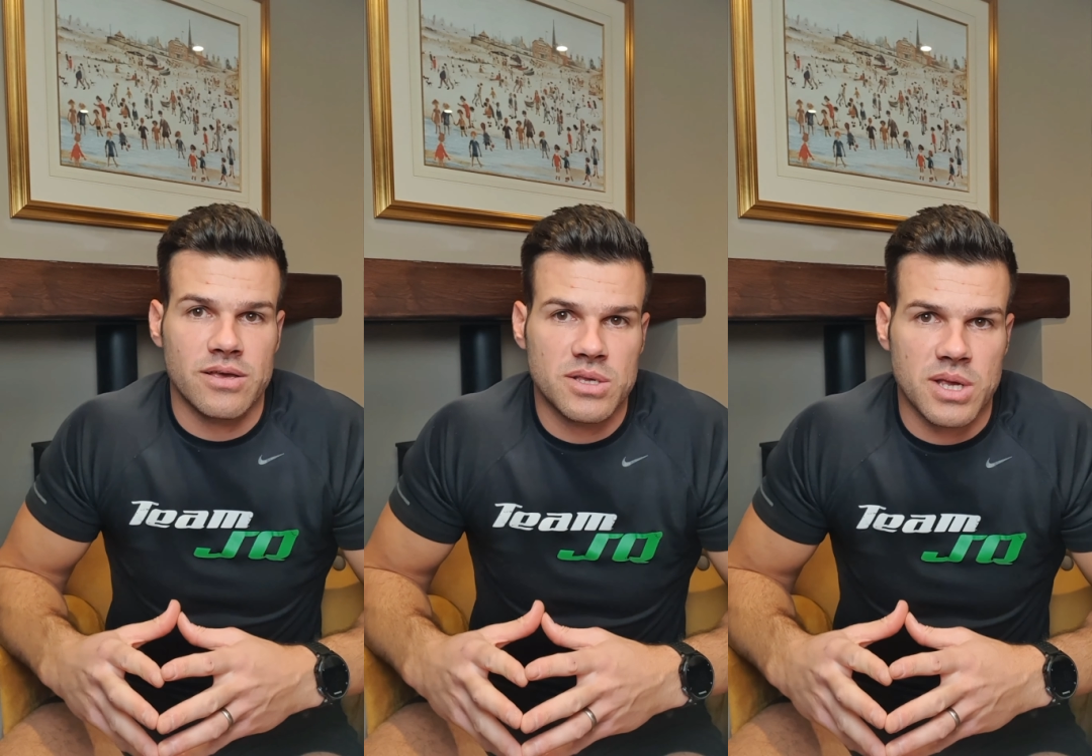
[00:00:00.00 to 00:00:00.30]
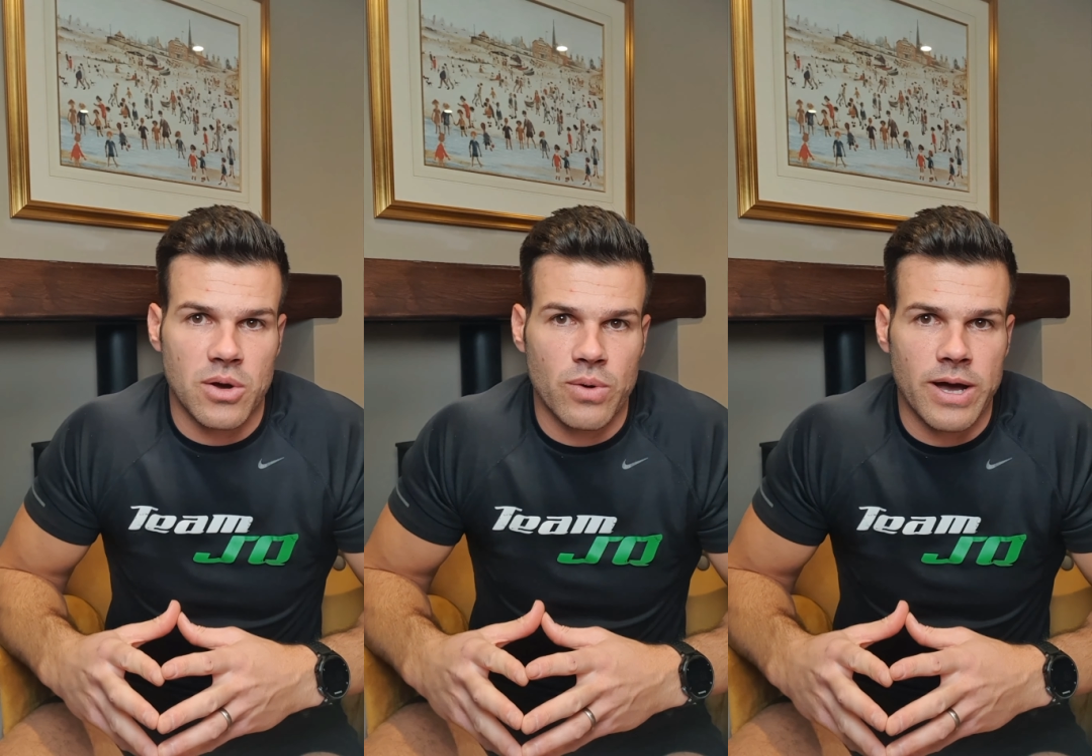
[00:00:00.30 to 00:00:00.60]

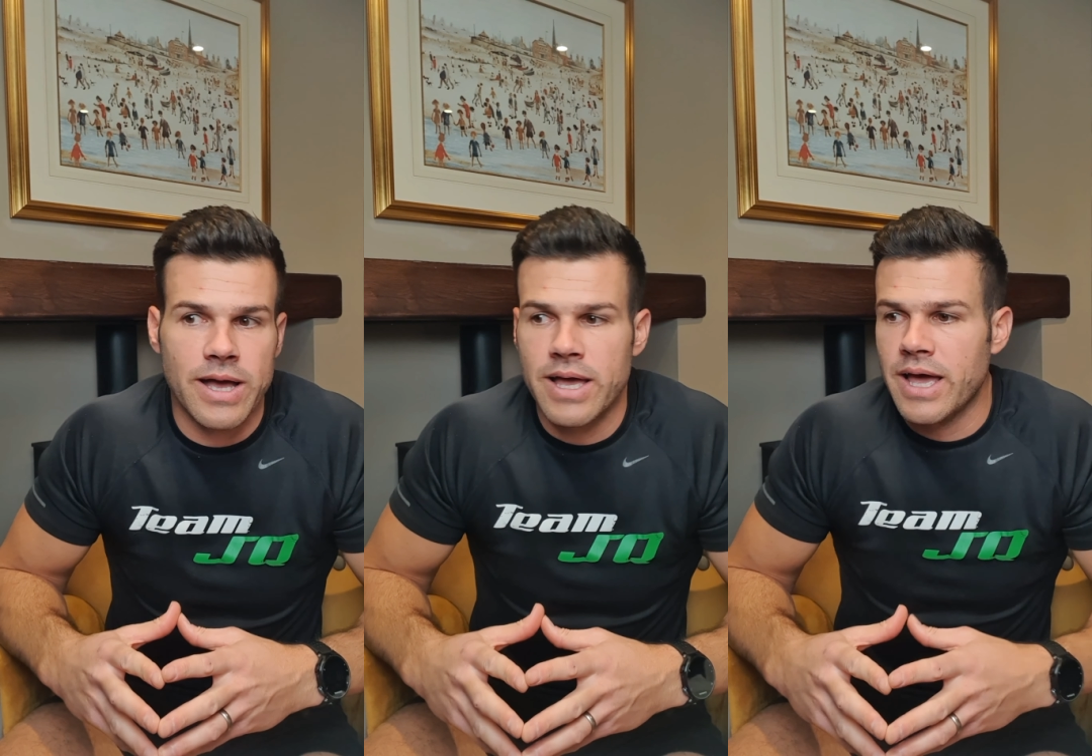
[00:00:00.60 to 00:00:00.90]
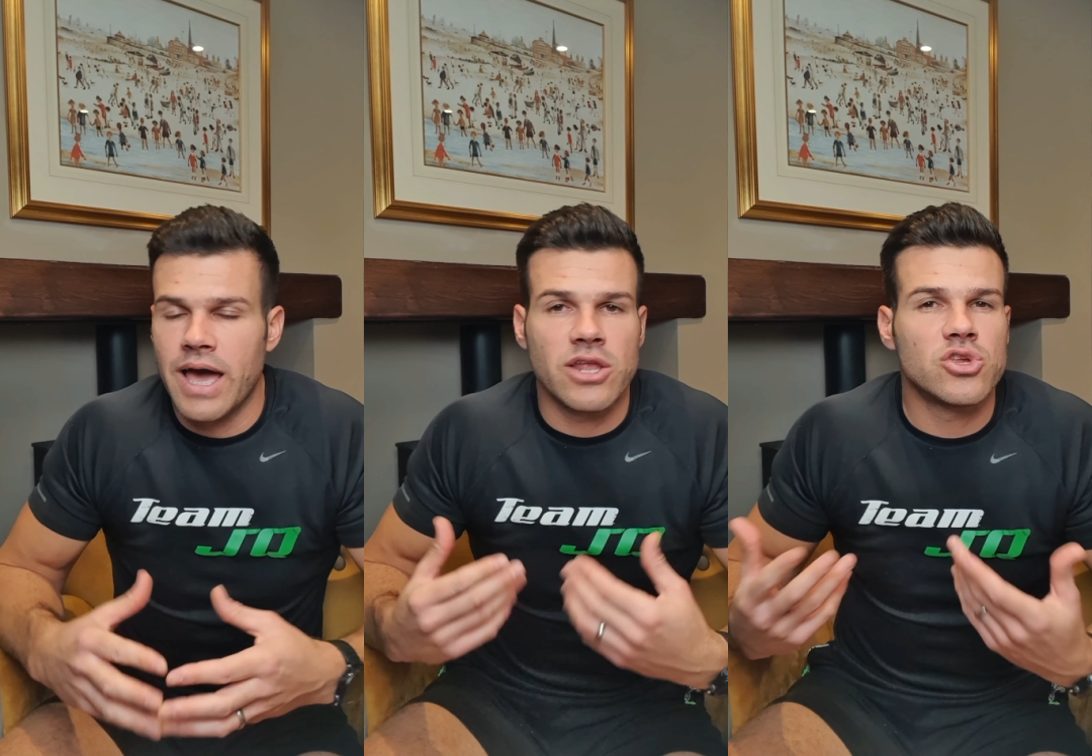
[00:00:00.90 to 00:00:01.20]
So uh,
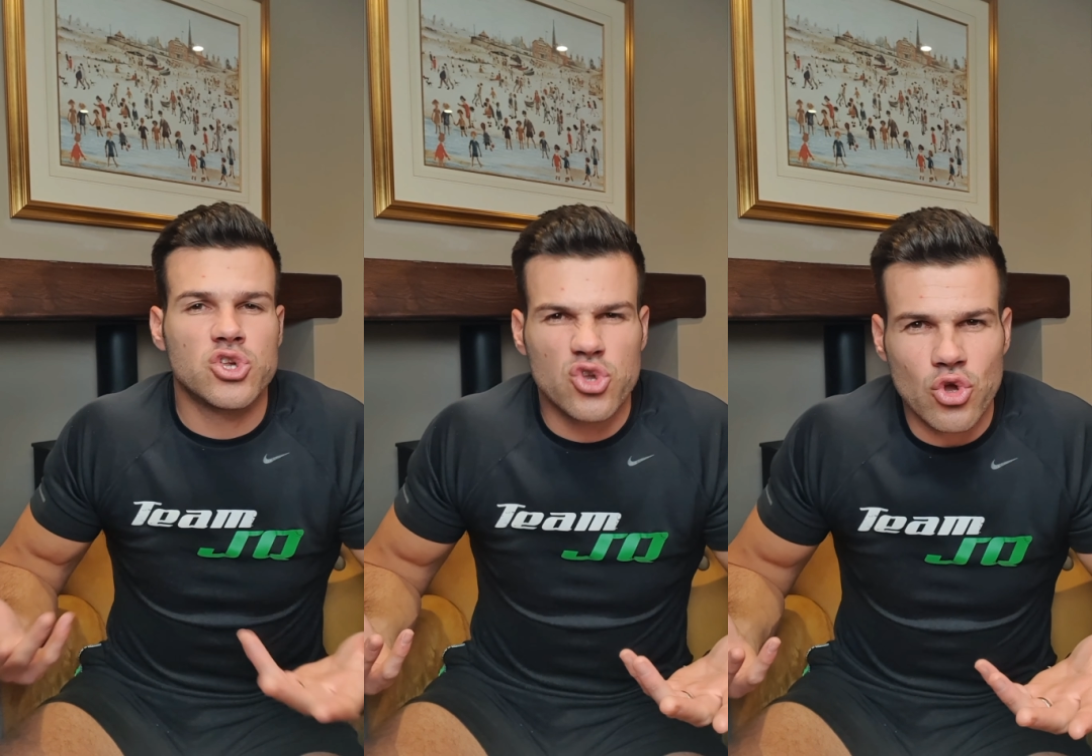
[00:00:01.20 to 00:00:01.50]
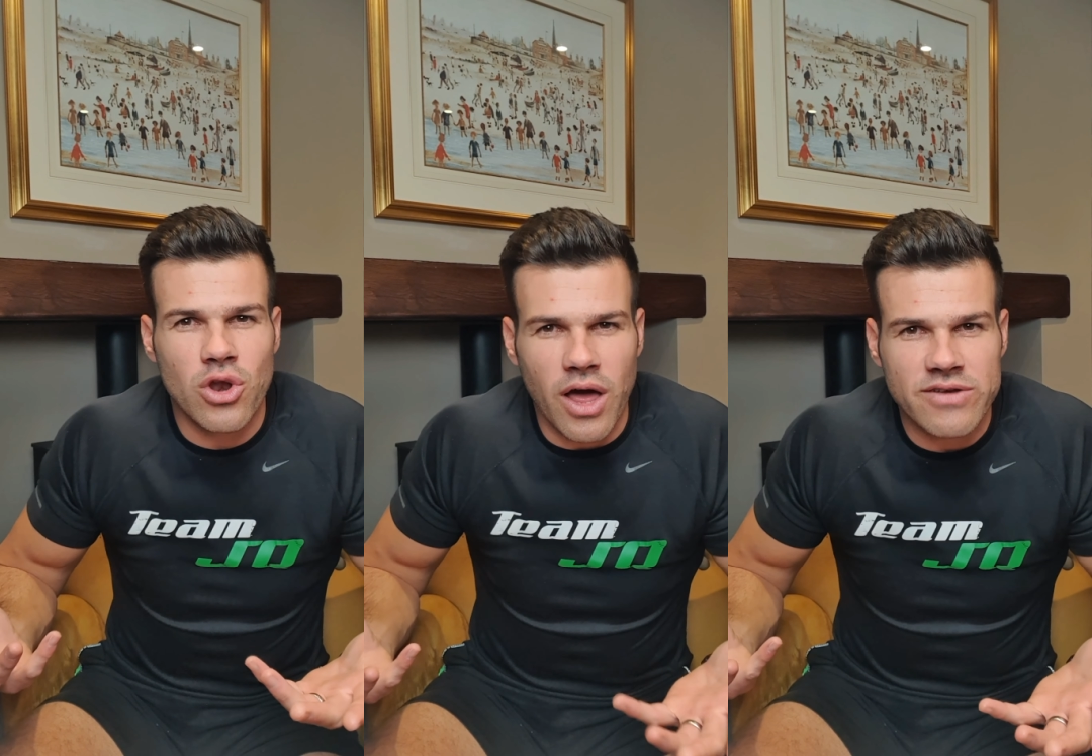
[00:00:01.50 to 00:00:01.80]
and to suit
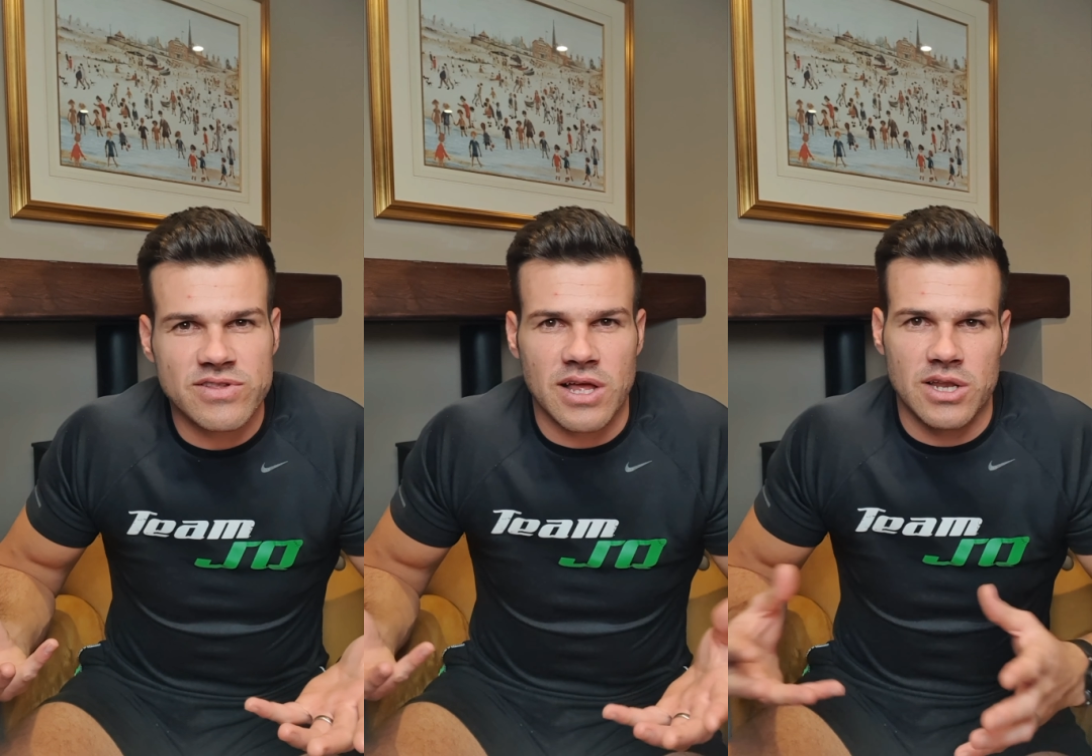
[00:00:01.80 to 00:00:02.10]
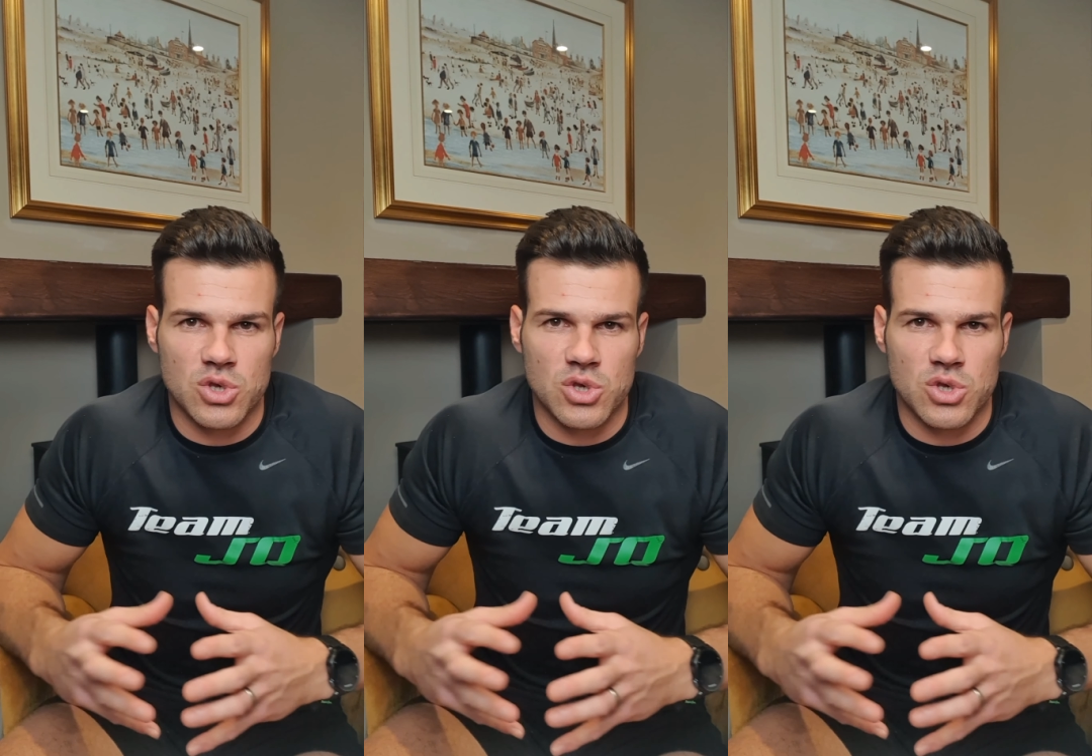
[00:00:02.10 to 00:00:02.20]
your lifestyle